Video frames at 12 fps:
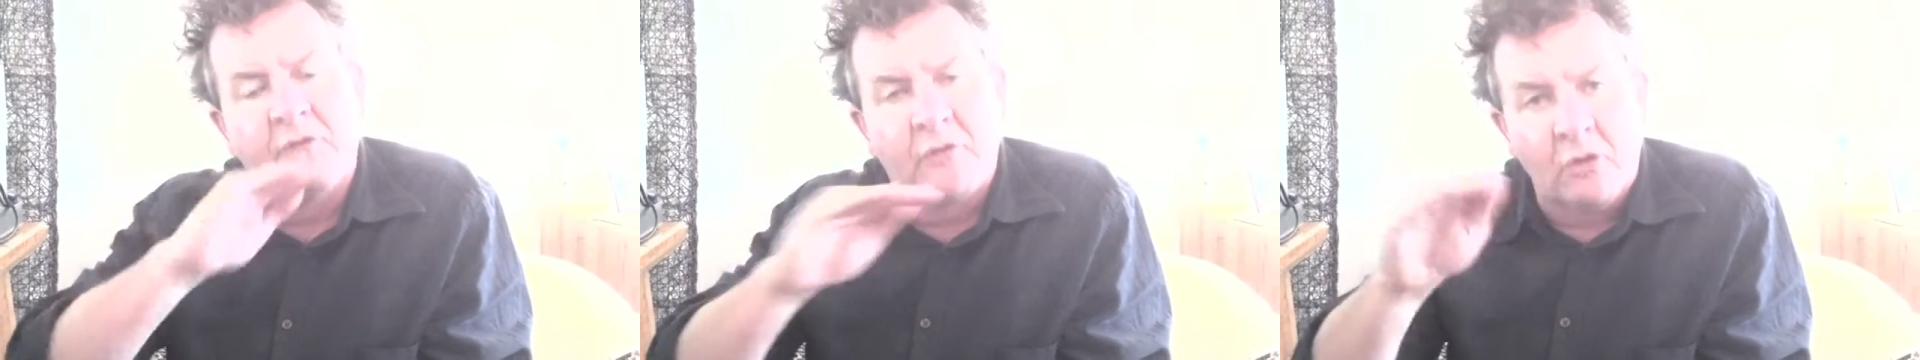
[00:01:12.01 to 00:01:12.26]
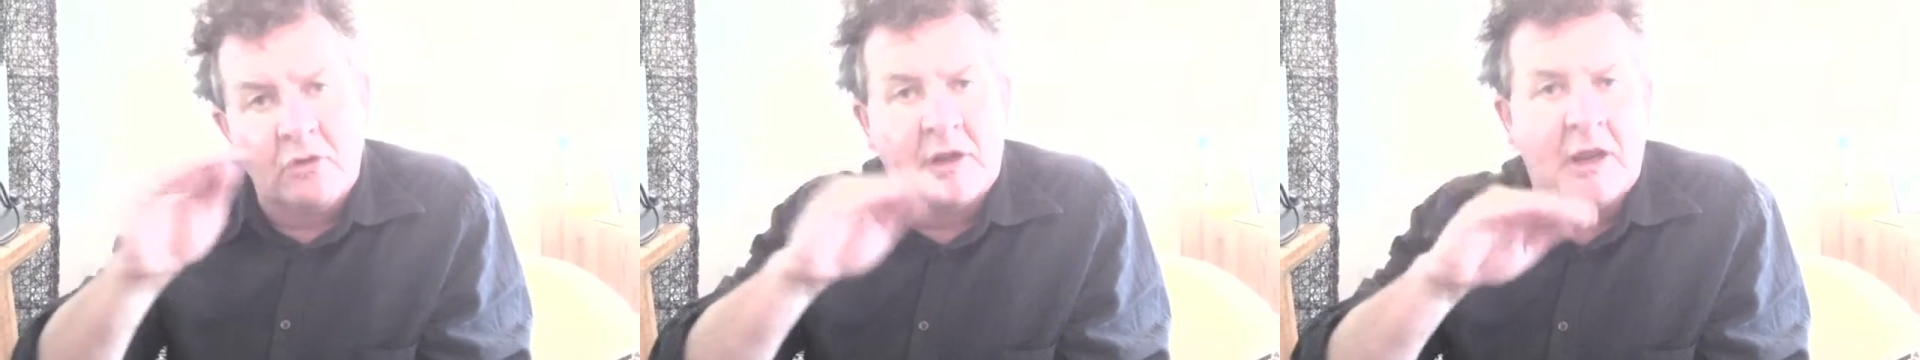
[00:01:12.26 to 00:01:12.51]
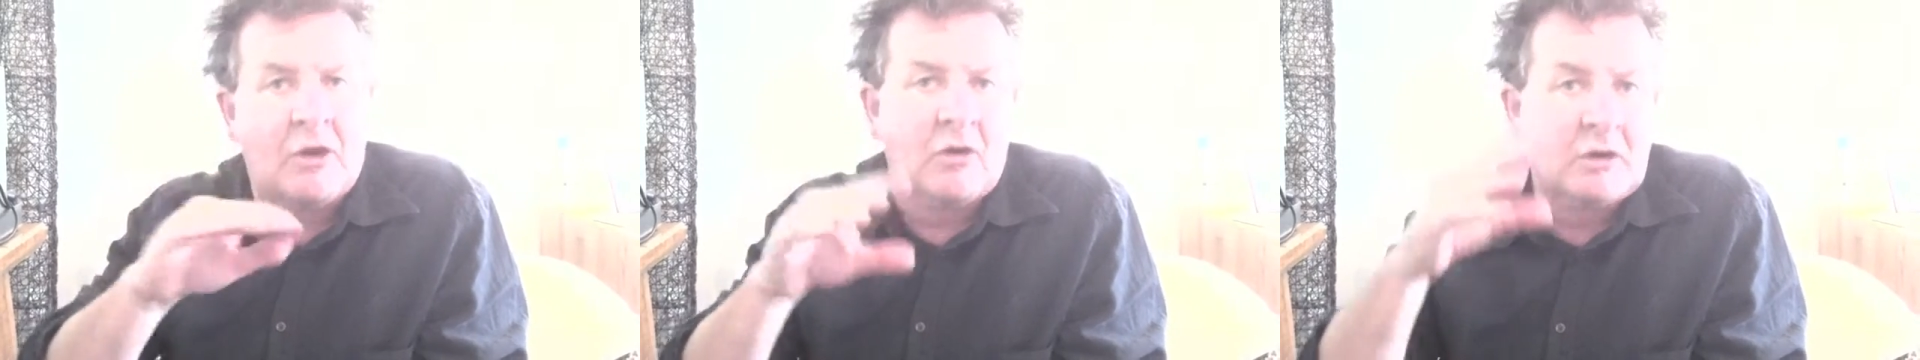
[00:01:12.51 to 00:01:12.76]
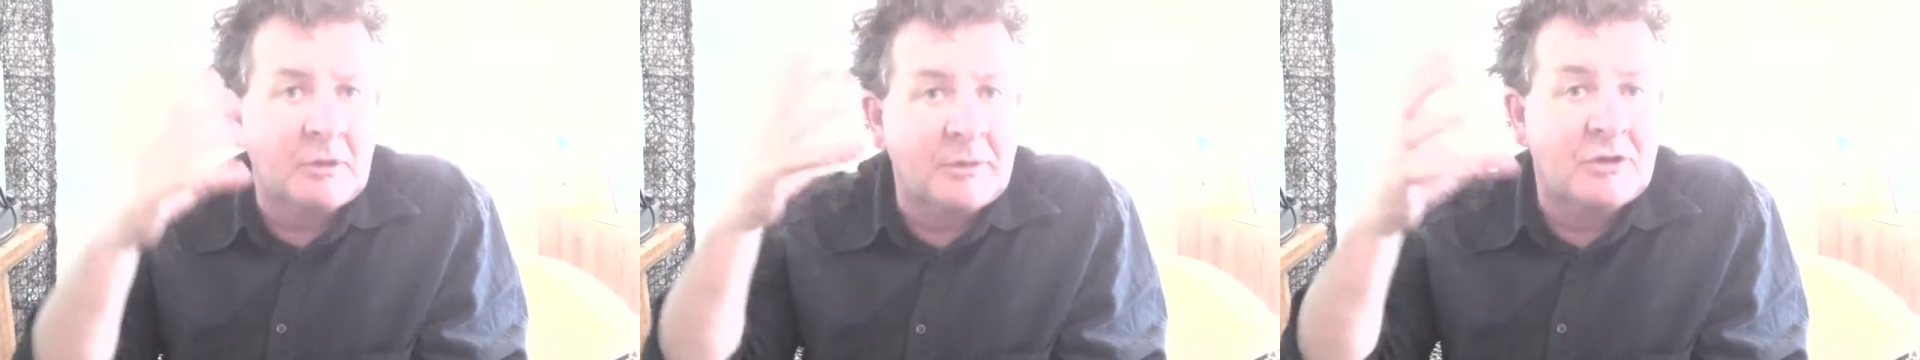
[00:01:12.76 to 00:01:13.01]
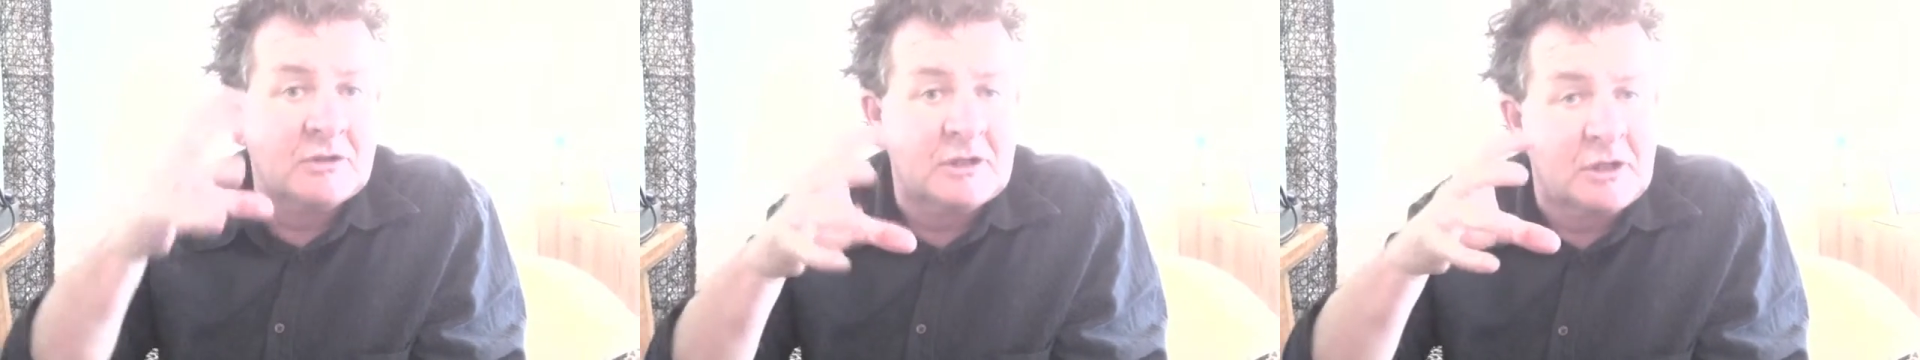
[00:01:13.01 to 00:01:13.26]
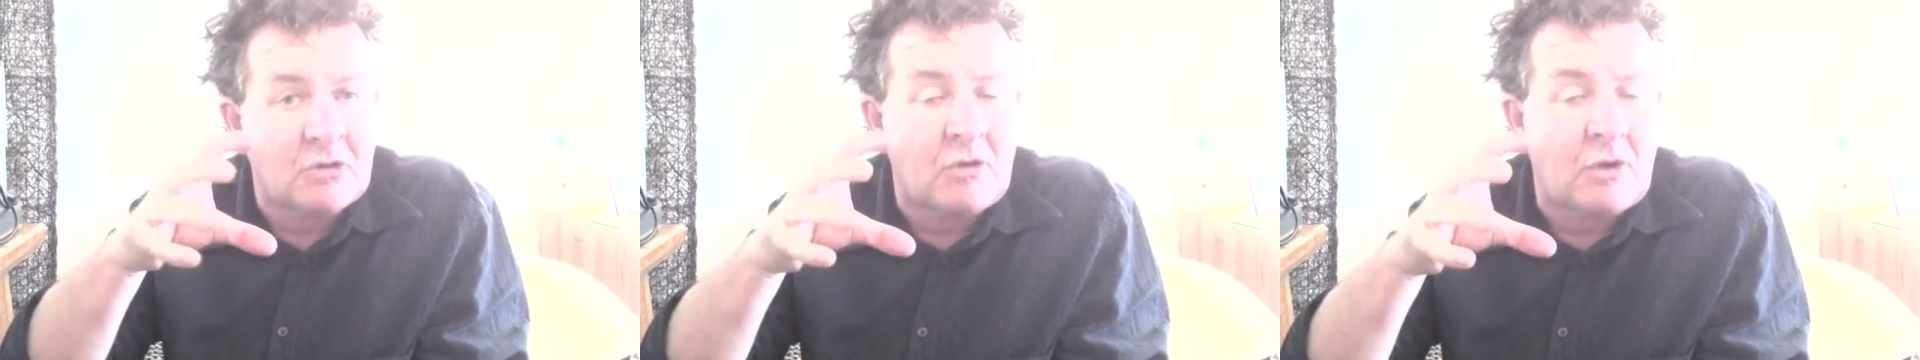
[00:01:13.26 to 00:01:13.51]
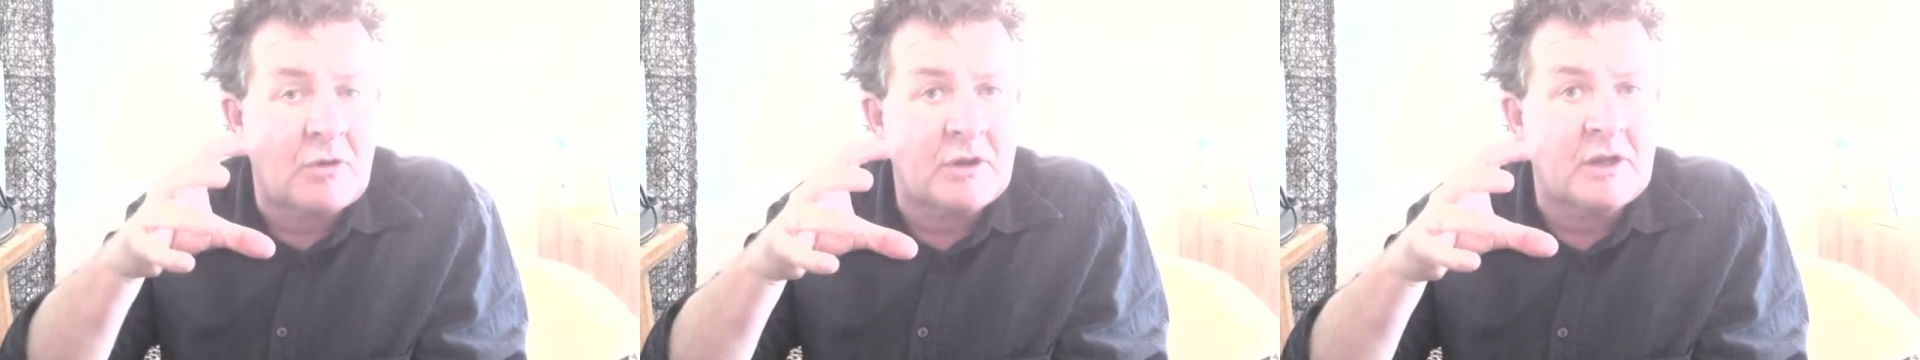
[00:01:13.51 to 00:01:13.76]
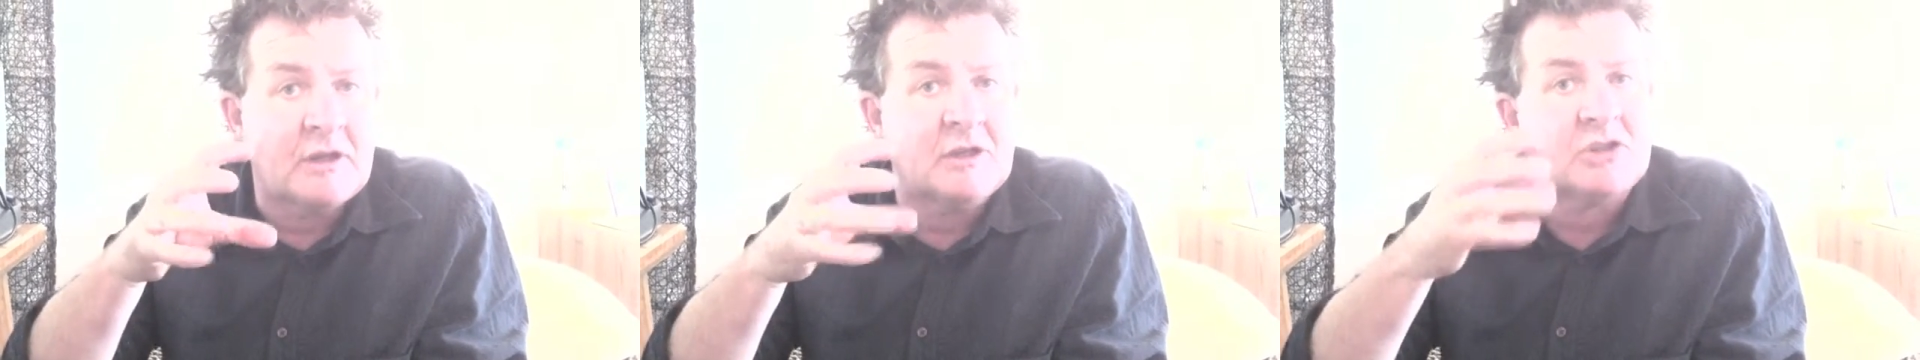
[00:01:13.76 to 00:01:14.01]
fruit character because of the growing
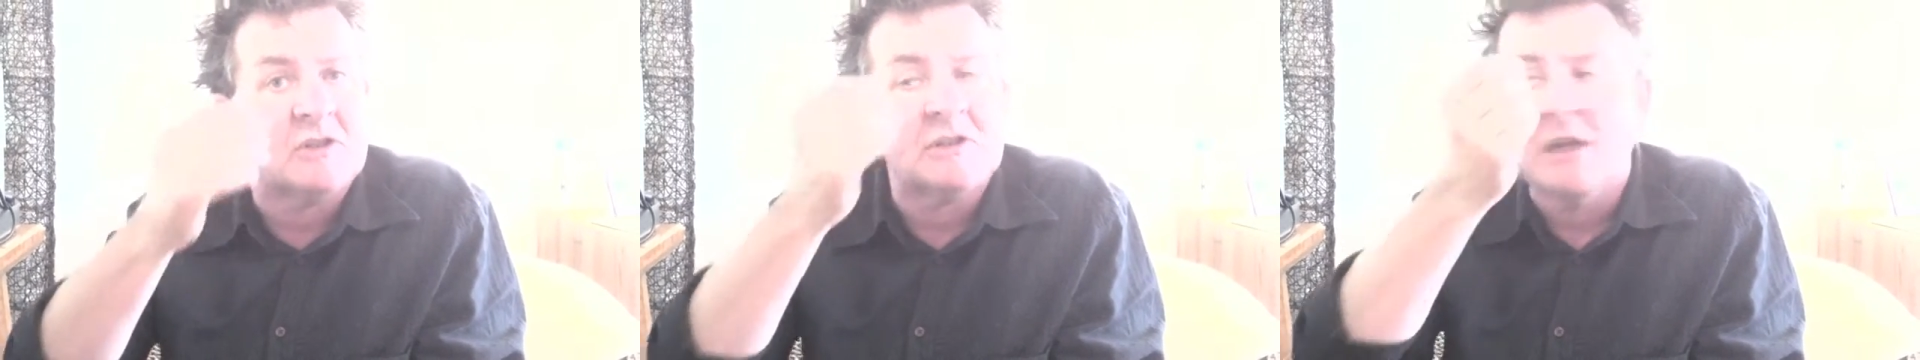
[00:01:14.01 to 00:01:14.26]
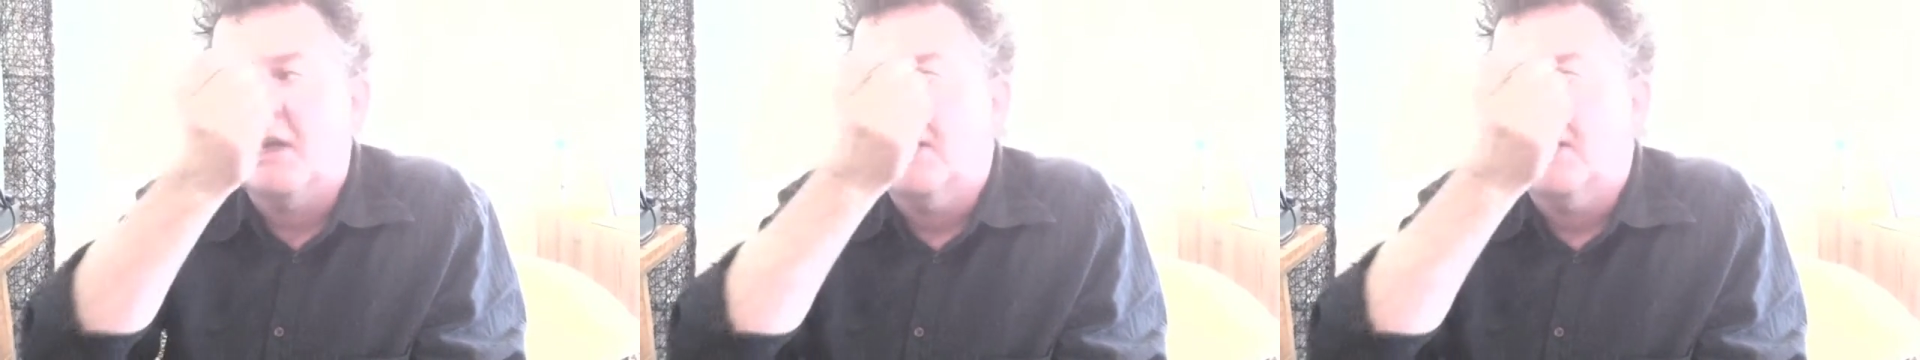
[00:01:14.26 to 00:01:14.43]
conditions